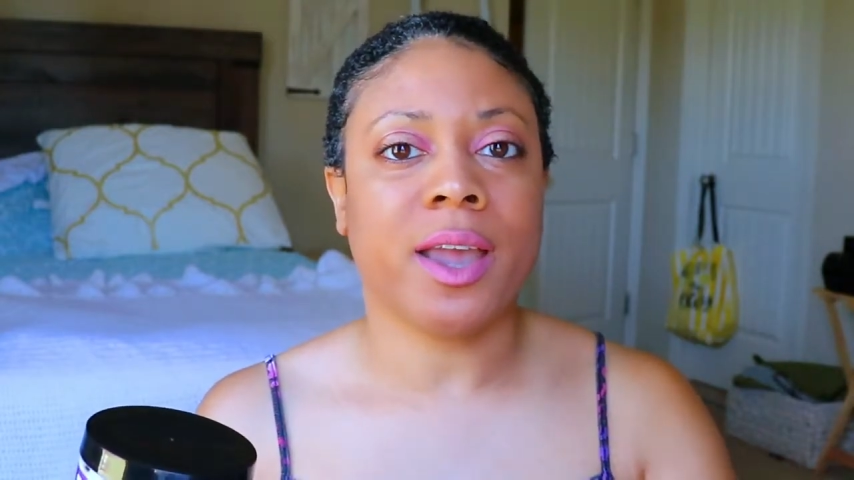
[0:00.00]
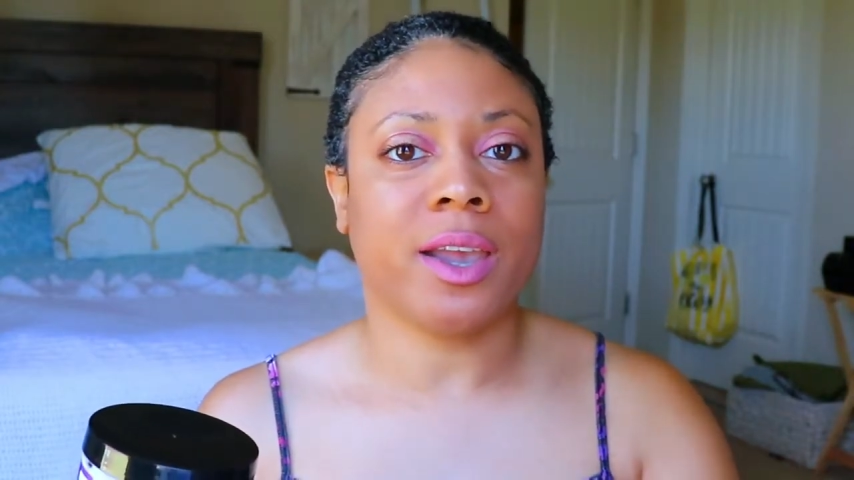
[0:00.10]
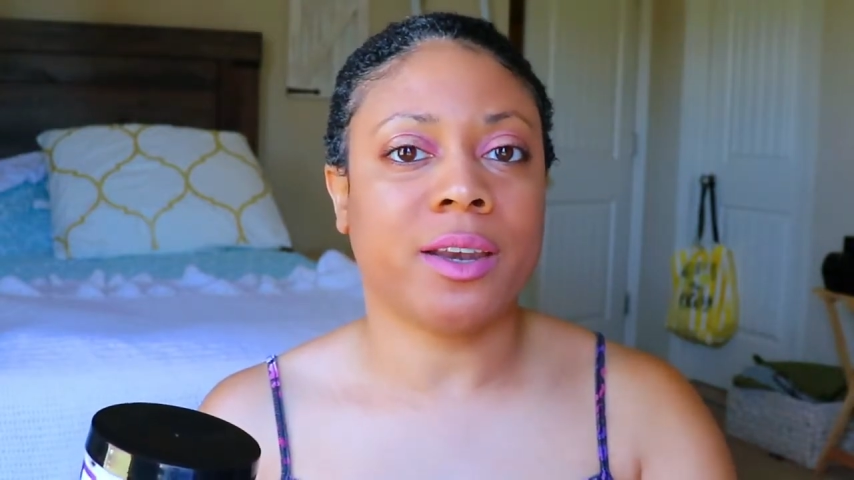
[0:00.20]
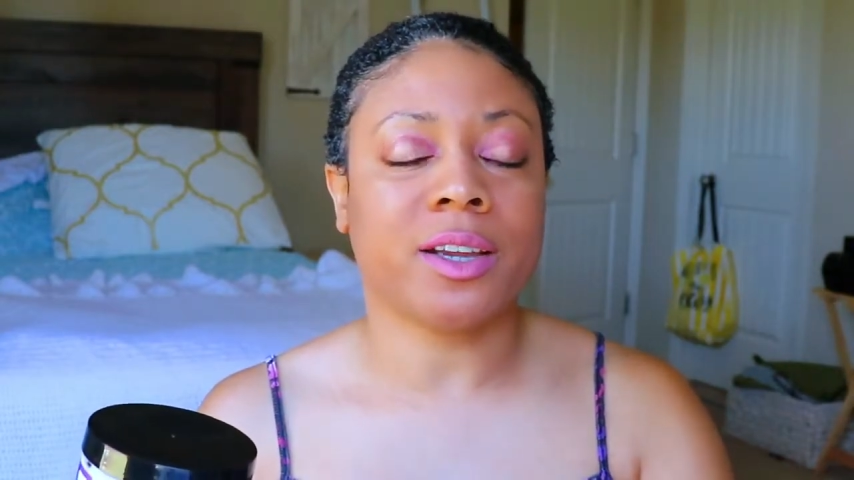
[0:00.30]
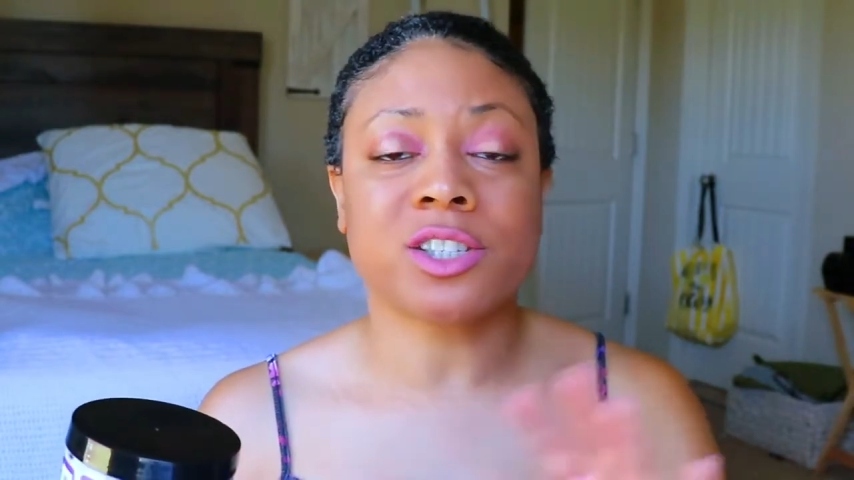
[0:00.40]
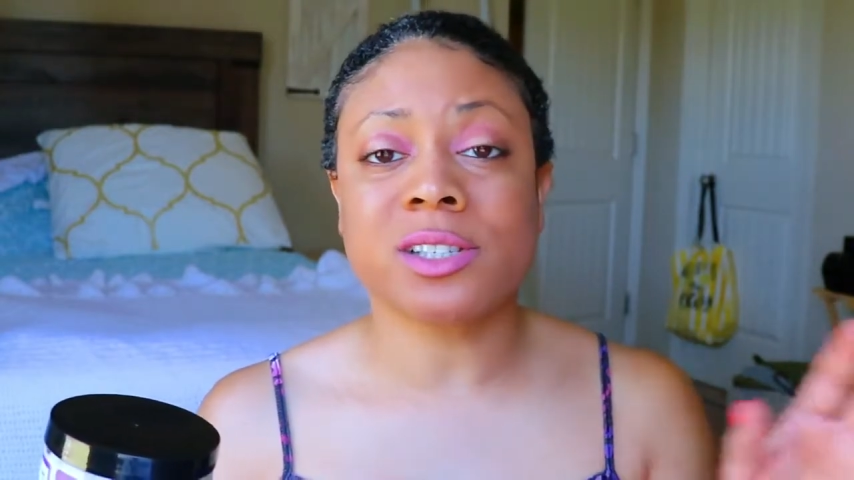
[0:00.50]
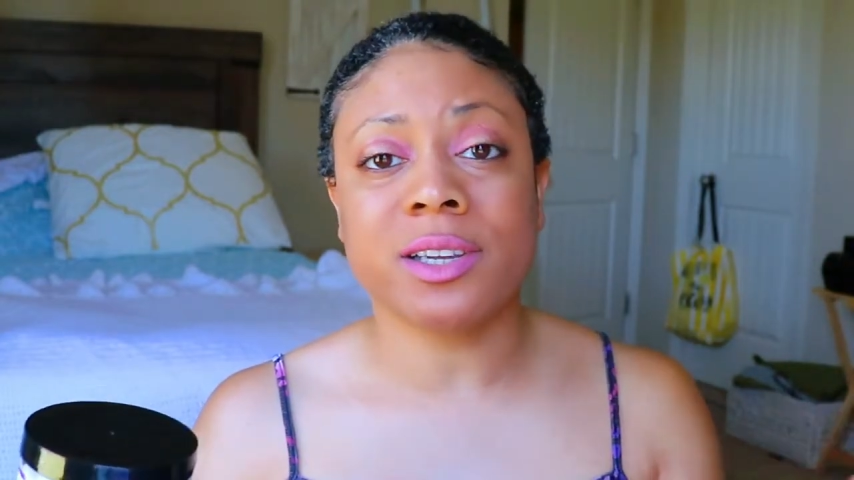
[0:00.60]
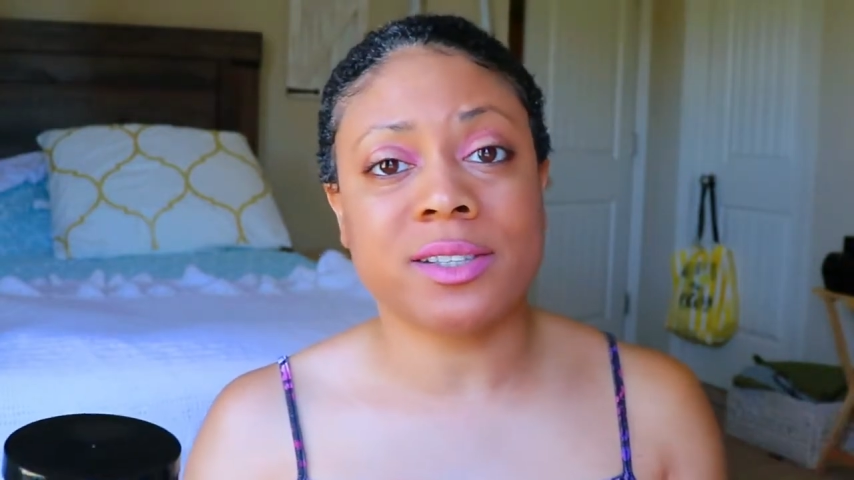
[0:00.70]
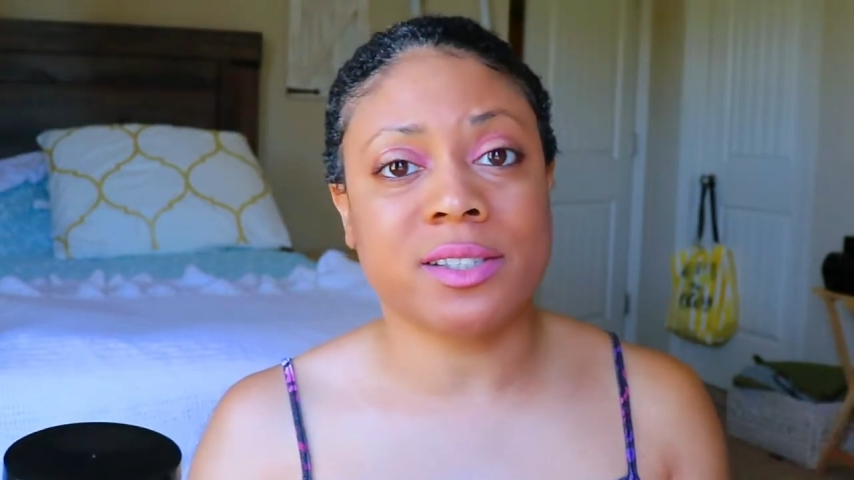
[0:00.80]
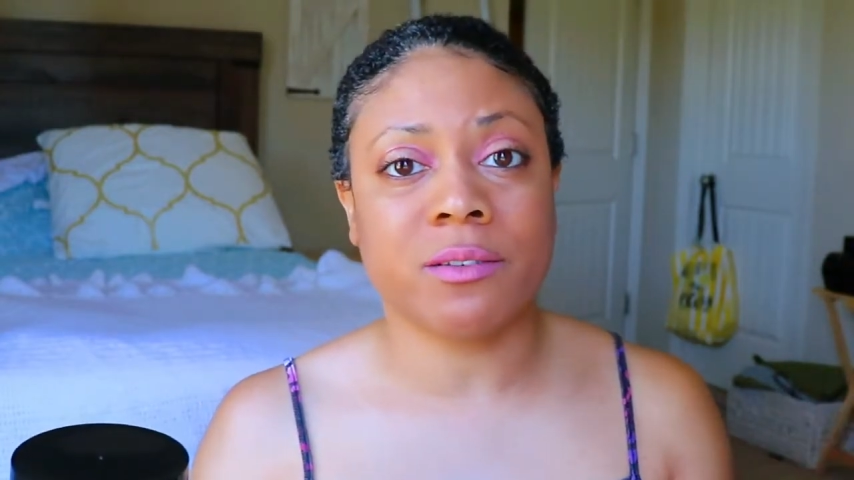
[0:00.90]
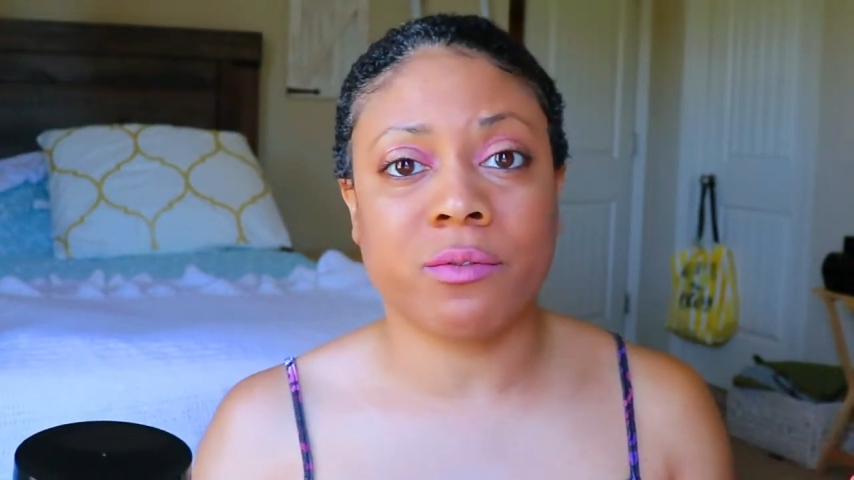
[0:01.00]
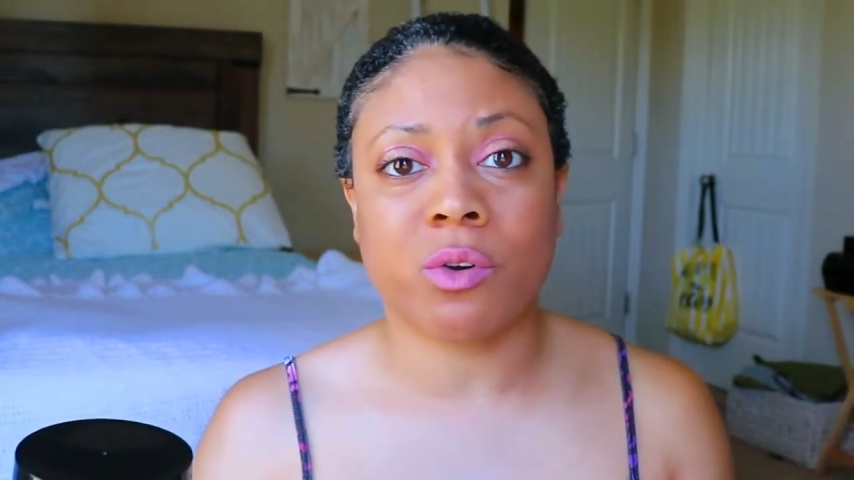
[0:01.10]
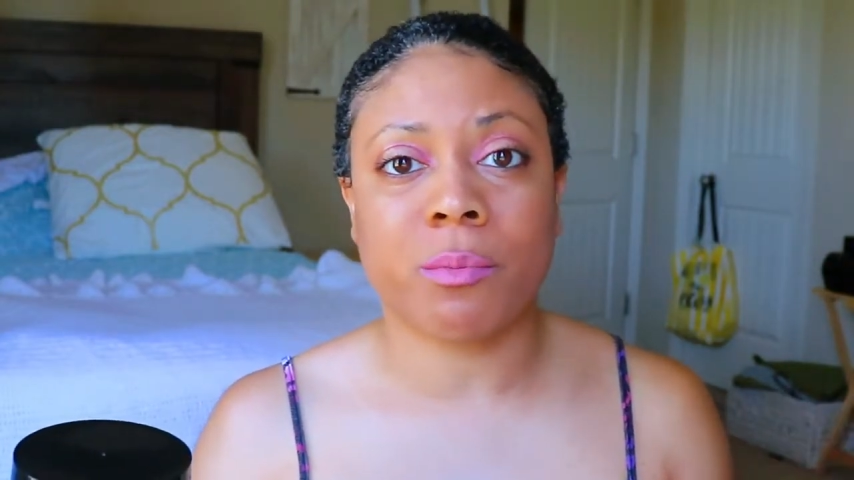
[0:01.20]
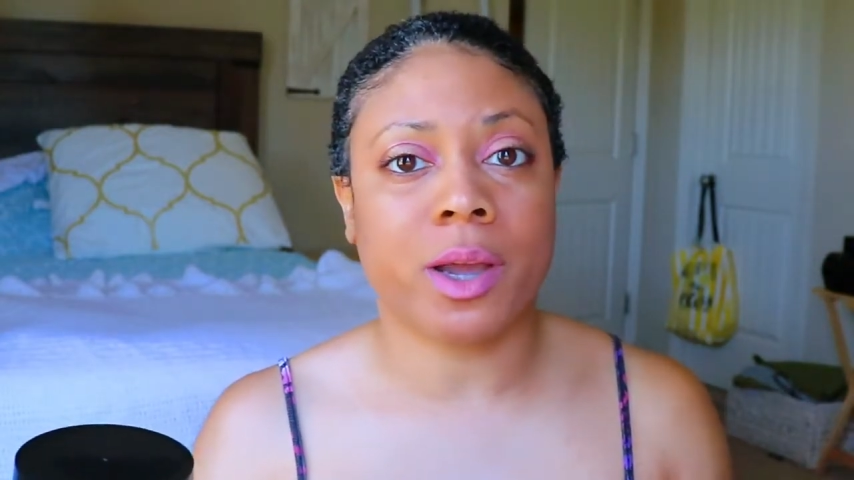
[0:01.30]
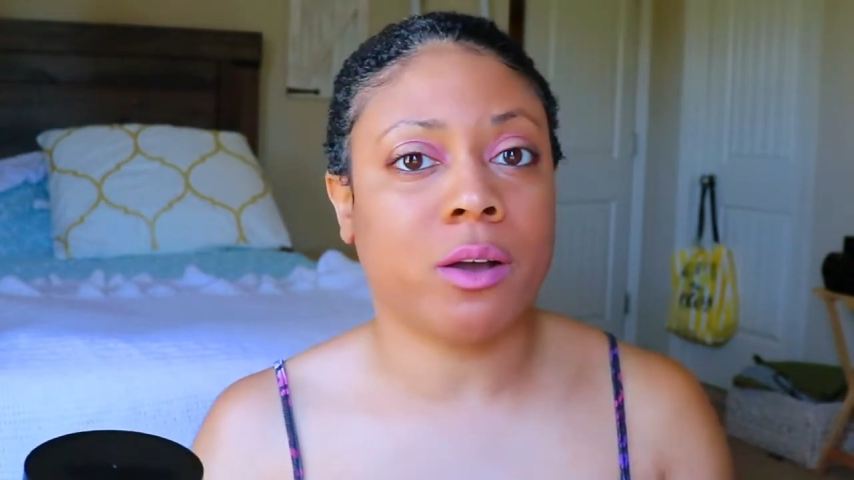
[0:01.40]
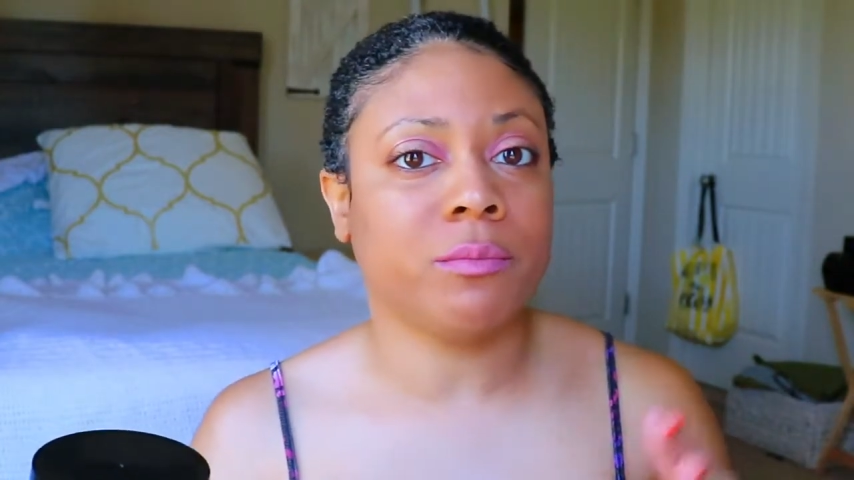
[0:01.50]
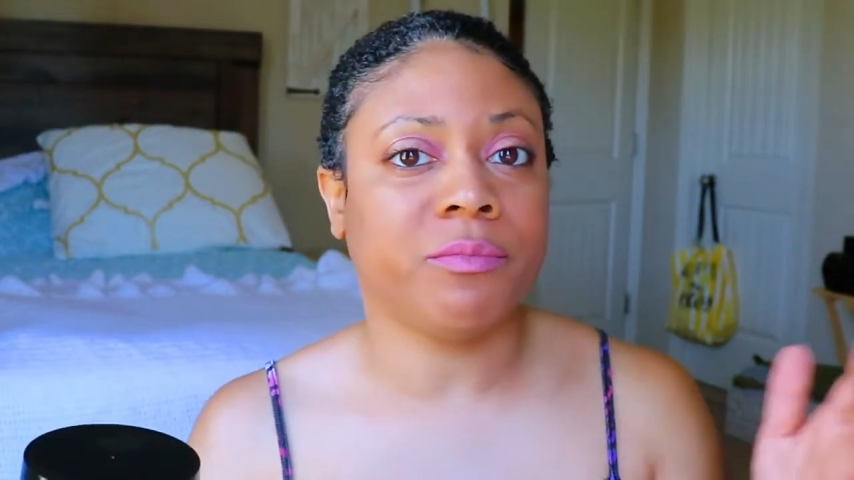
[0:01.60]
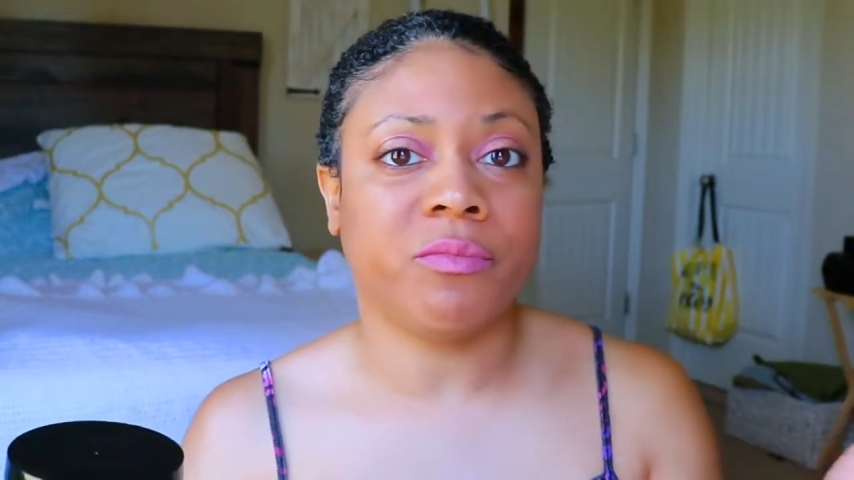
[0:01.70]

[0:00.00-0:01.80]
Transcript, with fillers: And I just let it sit for about